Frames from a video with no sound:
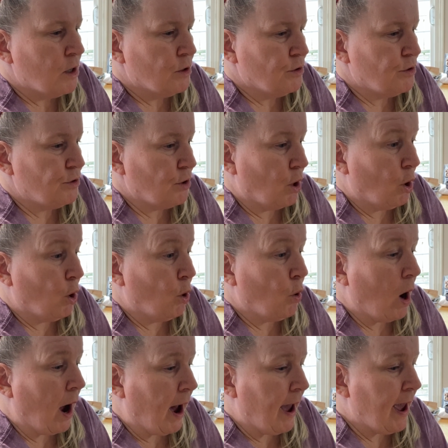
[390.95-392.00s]
So
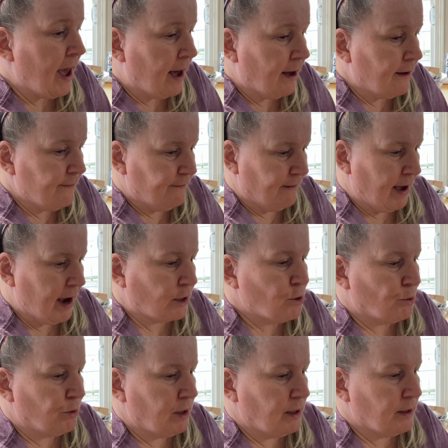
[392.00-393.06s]
I have
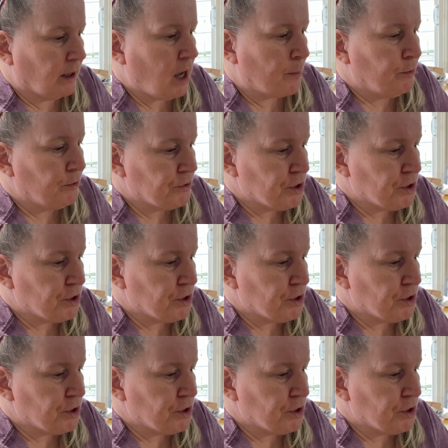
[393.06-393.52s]
actually a couple